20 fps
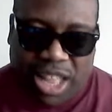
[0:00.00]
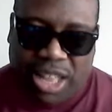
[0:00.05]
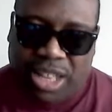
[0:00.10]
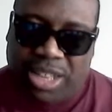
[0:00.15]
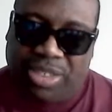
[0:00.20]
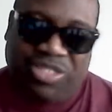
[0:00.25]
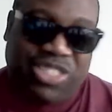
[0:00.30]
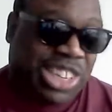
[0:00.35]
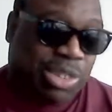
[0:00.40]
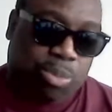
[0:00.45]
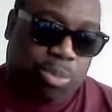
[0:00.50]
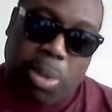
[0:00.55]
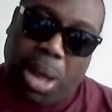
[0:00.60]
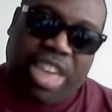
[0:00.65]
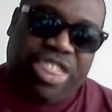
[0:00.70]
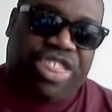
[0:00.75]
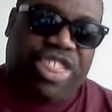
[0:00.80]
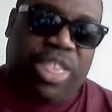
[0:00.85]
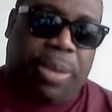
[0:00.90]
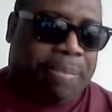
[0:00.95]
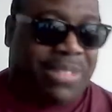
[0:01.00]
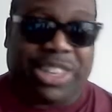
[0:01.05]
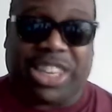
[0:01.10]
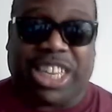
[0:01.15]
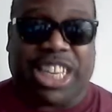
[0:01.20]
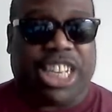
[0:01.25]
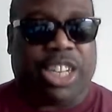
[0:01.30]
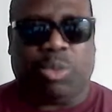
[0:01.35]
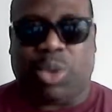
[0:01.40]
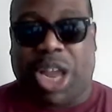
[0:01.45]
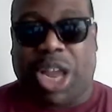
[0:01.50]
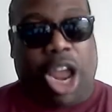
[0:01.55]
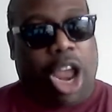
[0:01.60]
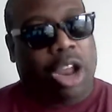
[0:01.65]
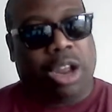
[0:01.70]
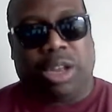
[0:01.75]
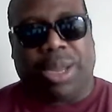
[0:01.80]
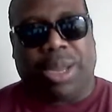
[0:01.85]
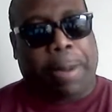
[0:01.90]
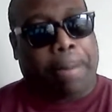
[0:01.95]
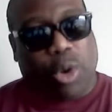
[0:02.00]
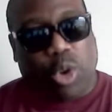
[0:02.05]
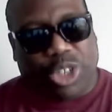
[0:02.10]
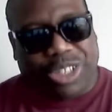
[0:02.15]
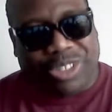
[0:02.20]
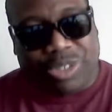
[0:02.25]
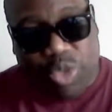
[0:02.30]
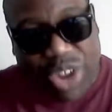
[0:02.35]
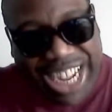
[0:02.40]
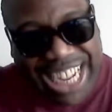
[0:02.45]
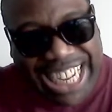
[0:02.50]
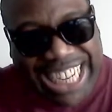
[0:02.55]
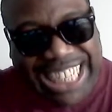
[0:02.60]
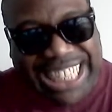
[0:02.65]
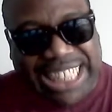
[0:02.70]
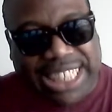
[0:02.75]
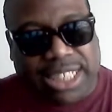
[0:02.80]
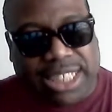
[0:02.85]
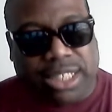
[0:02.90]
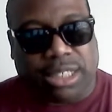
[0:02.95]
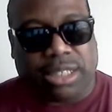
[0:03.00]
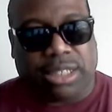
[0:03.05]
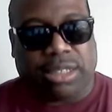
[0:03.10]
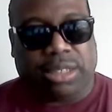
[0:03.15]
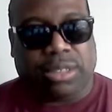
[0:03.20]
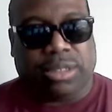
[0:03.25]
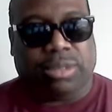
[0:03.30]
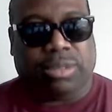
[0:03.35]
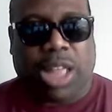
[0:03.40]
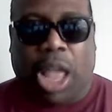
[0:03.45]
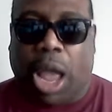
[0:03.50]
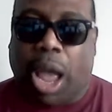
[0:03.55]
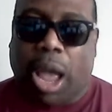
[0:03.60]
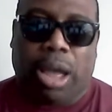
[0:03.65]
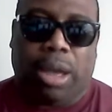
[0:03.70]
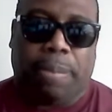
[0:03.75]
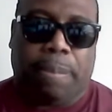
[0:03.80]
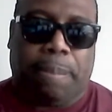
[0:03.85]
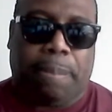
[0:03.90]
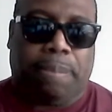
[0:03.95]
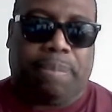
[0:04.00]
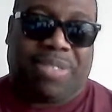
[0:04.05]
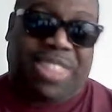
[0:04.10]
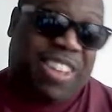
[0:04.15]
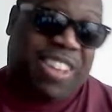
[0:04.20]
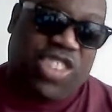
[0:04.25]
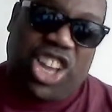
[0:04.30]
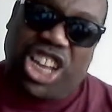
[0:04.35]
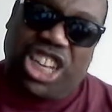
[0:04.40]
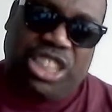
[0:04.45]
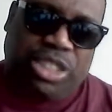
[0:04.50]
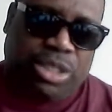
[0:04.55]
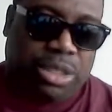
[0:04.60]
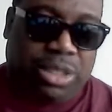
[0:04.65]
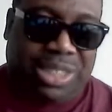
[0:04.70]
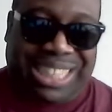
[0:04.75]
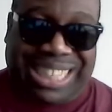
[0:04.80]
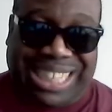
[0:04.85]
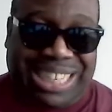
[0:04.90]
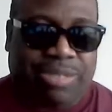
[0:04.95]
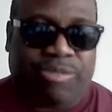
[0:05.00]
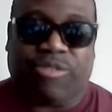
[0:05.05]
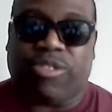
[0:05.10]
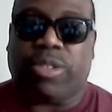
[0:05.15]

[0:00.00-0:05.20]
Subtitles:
every month until we are able to raise the funds to get this